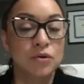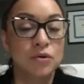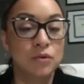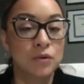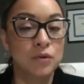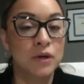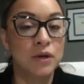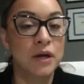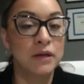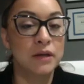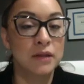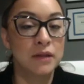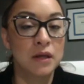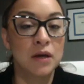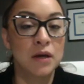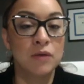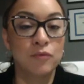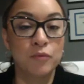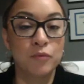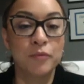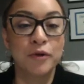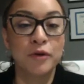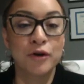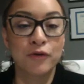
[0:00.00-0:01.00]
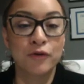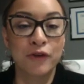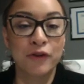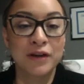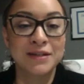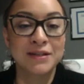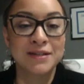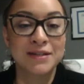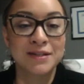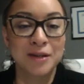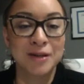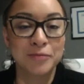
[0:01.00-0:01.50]
and I think we are living in a
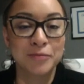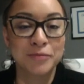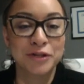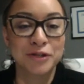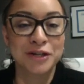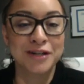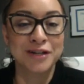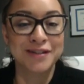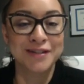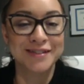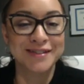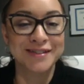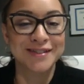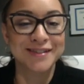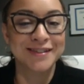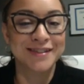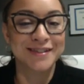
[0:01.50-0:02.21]
very divided